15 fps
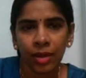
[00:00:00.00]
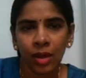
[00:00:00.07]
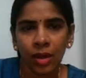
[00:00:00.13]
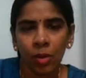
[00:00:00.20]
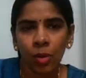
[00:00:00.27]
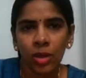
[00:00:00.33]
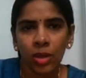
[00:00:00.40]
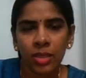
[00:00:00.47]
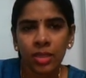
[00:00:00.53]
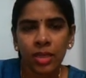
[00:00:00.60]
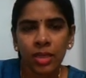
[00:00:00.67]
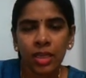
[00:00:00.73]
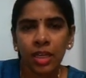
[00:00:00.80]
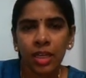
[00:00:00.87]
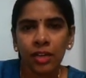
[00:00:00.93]
What is the
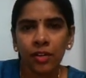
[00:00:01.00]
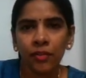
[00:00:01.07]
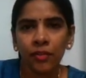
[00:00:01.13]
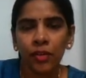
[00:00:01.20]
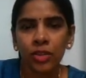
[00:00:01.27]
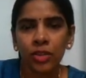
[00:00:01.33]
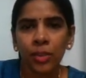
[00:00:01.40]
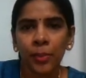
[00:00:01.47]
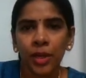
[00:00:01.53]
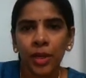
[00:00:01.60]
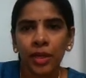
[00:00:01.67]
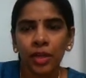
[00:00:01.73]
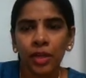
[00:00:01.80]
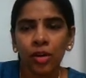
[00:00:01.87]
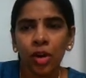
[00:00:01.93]
need for
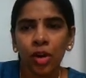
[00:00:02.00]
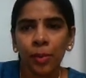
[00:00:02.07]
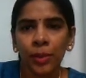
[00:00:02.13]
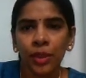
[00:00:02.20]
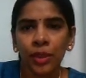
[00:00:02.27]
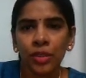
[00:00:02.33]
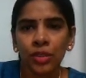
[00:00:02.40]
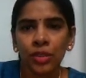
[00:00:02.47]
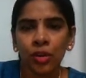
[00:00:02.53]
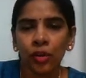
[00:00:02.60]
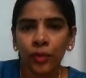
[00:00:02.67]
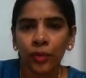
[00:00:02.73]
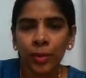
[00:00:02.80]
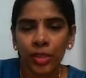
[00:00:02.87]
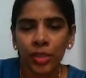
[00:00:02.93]
separating components of
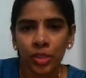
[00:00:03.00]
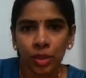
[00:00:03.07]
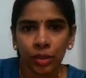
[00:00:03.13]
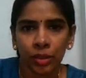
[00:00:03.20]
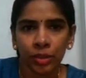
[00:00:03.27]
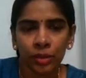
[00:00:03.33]
a mixture?